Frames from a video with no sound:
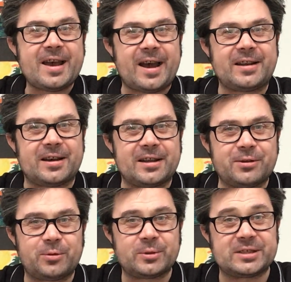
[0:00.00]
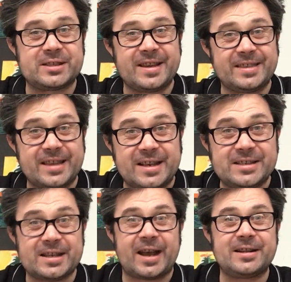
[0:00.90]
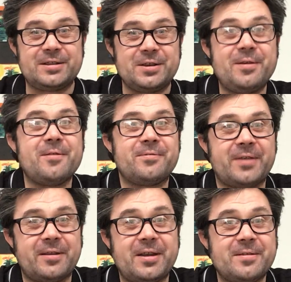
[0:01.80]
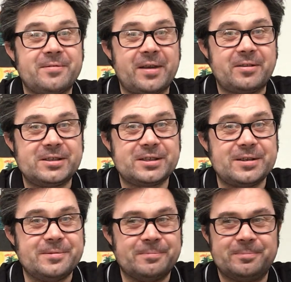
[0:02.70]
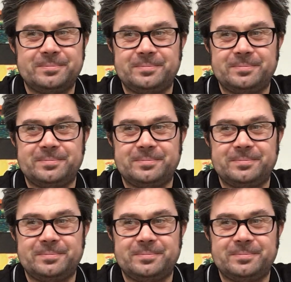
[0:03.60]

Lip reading: and I look forward to seeing these and you very, very soon.